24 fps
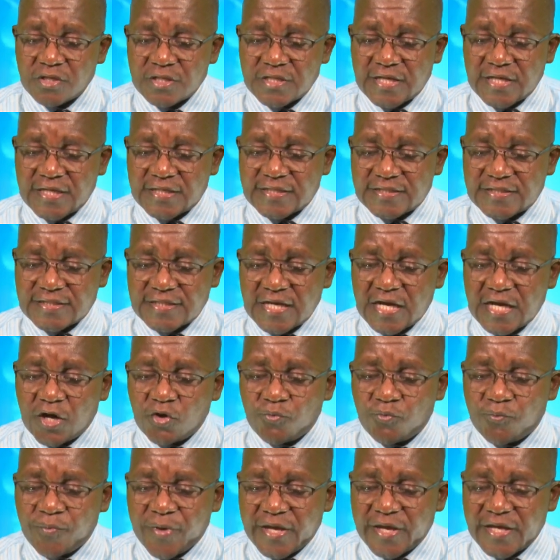that
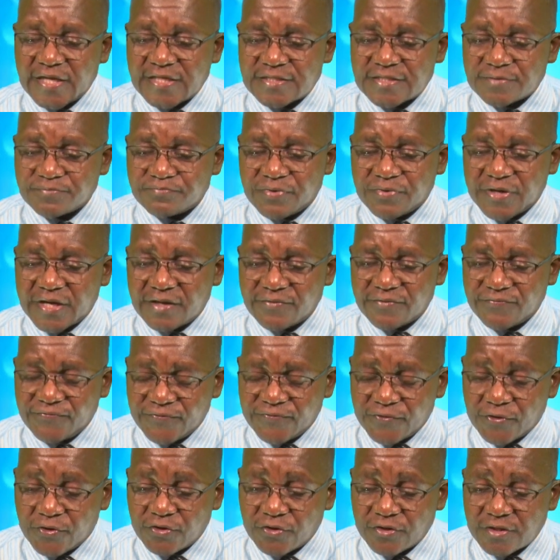thou mayest bring
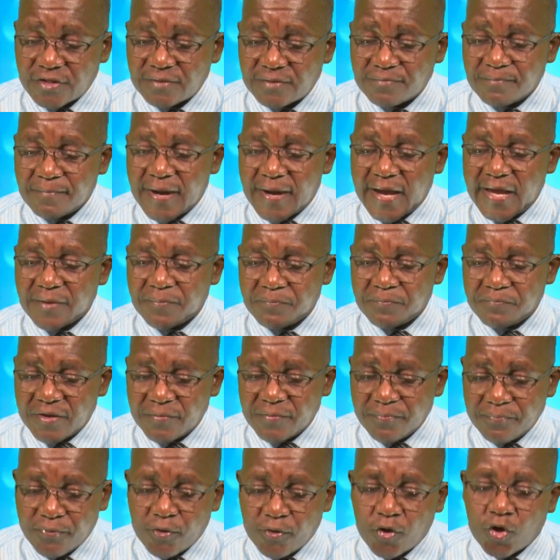forth my
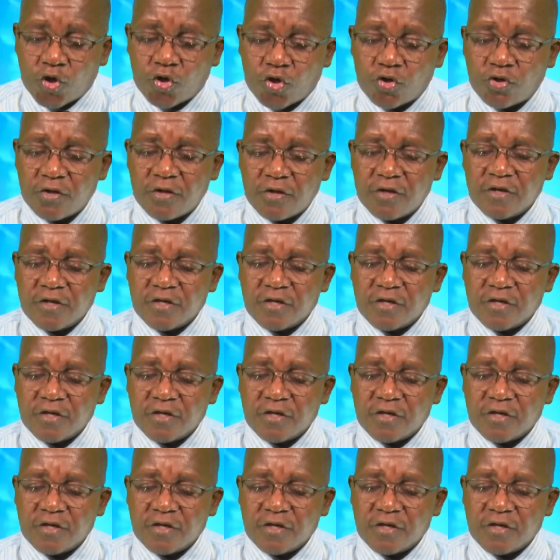people,